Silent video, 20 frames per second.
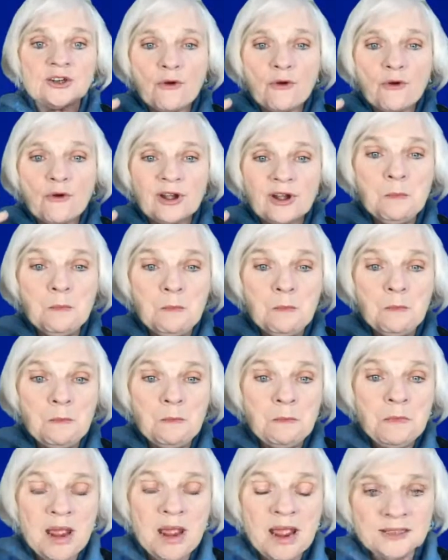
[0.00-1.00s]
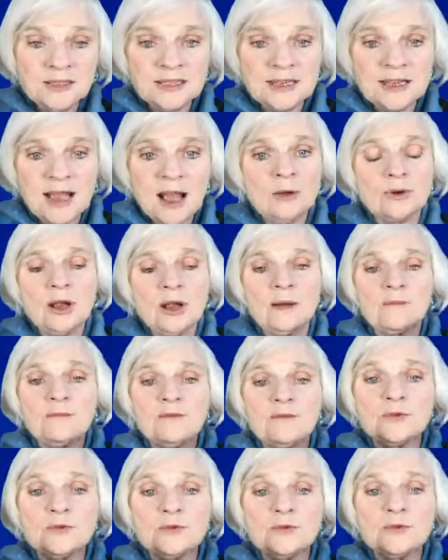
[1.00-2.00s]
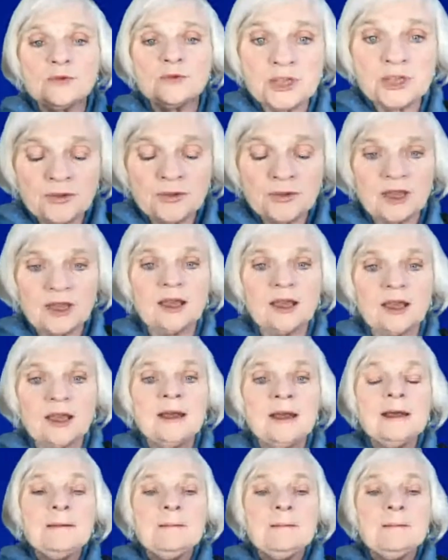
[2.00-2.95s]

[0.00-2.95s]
for an amazing outcome for something,